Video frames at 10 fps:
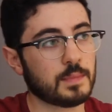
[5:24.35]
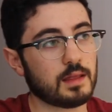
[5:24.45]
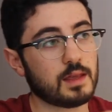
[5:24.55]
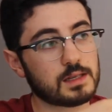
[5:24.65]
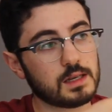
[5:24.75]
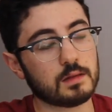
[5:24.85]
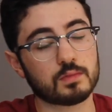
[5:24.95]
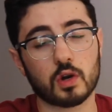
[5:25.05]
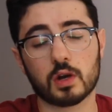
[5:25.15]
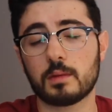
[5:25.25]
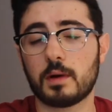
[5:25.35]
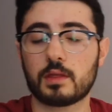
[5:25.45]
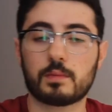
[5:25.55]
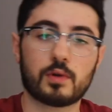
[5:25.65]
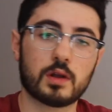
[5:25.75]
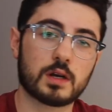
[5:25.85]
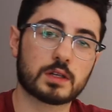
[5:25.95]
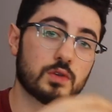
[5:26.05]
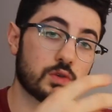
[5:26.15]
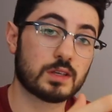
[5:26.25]
and they see them talking about their
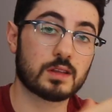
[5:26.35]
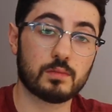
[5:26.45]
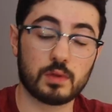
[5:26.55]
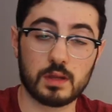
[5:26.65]
product, using them